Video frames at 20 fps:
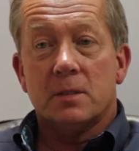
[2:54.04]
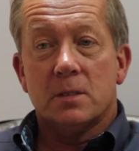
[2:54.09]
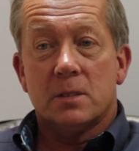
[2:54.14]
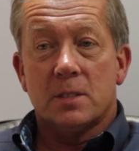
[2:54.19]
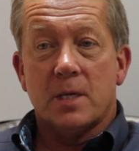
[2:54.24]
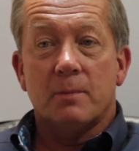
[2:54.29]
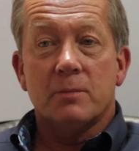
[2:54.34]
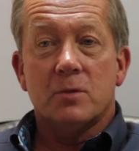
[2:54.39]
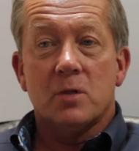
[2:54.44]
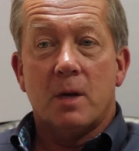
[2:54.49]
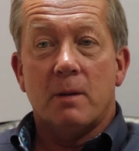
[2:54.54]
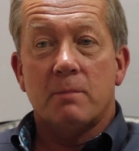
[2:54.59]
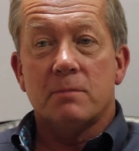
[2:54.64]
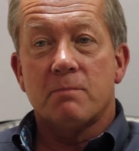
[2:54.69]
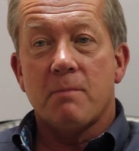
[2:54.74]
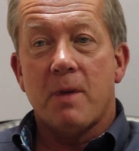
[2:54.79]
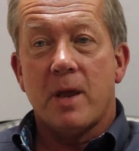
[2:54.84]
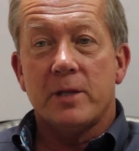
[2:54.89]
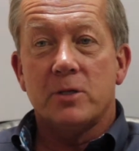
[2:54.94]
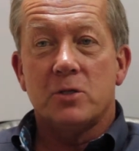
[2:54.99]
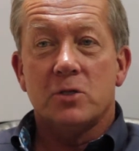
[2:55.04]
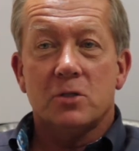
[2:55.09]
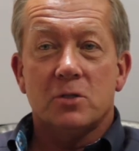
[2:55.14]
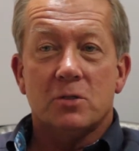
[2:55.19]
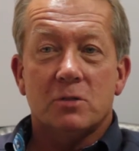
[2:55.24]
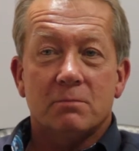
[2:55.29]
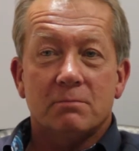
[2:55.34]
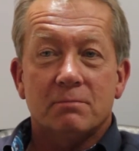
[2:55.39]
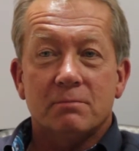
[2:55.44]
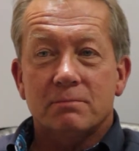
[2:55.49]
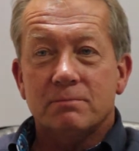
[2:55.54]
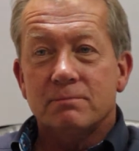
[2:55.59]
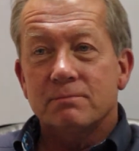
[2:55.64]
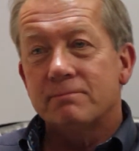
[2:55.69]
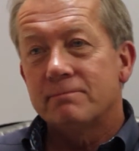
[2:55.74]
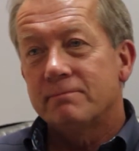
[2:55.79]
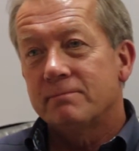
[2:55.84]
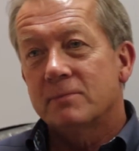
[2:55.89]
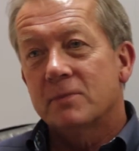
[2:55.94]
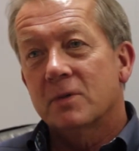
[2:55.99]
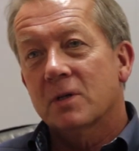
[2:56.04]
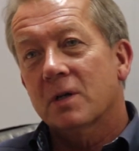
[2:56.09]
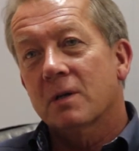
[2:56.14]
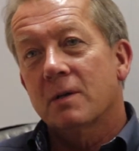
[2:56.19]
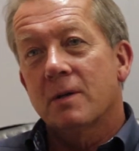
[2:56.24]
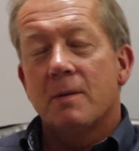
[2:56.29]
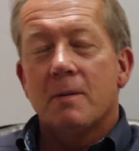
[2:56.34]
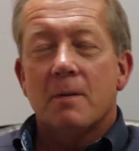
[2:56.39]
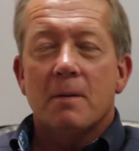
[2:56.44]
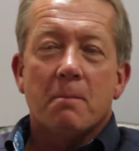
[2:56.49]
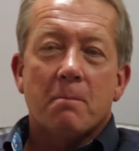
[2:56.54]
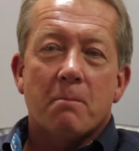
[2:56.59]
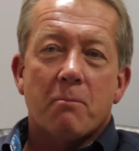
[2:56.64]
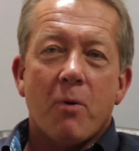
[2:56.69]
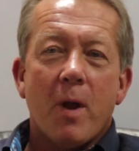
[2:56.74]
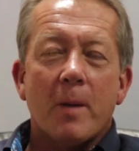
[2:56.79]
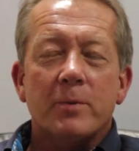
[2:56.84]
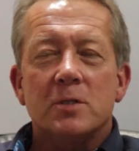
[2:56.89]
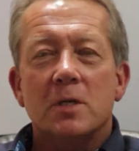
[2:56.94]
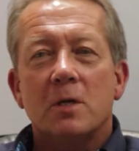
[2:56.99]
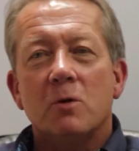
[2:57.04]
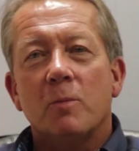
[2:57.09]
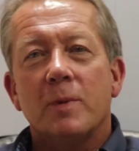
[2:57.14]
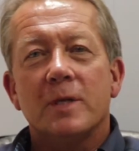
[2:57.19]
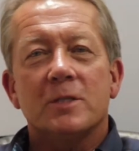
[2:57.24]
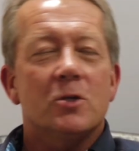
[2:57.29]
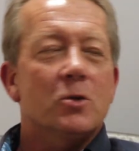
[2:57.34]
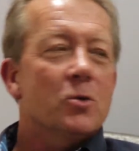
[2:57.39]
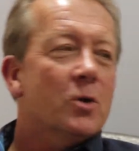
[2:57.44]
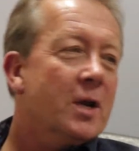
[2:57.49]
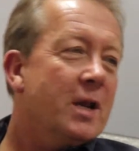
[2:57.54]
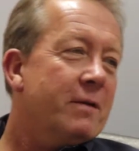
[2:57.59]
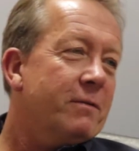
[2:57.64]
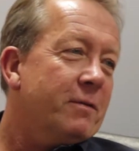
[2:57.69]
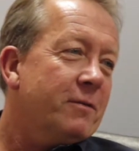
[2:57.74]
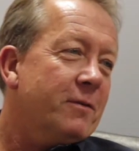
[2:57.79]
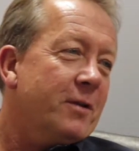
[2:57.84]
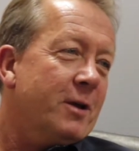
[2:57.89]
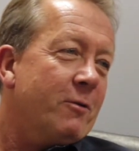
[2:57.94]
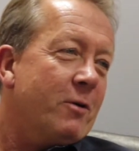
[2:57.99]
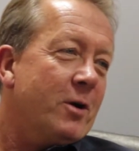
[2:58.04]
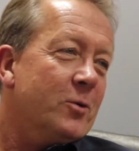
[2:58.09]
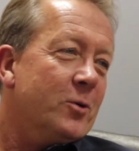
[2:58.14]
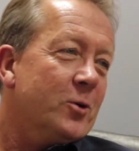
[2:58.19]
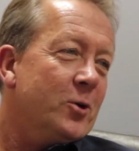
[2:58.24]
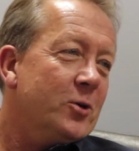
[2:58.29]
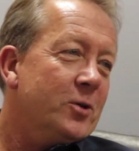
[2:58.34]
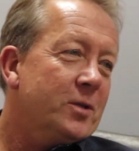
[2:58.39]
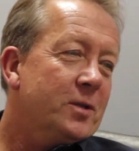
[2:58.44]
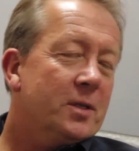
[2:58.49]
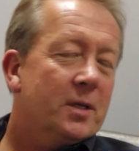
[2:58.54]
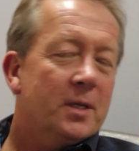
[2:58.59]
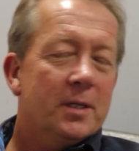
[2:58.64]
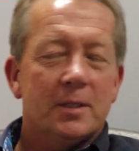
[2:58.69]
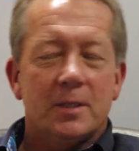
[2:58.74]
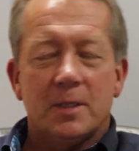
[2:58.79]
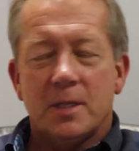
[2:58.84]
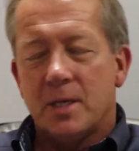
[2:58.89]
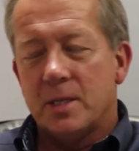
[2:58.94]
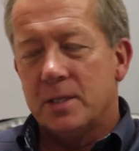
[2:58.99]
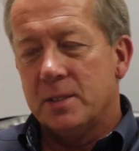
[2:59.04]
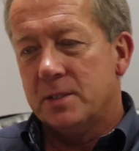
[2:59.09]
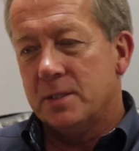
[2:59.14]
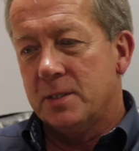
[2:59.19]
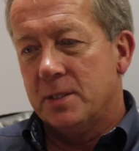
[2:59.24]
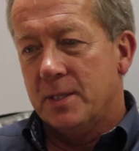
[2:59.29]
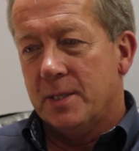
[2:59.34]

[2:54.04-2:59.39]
that sometimes managers perhaps a little bit too clever for their own good and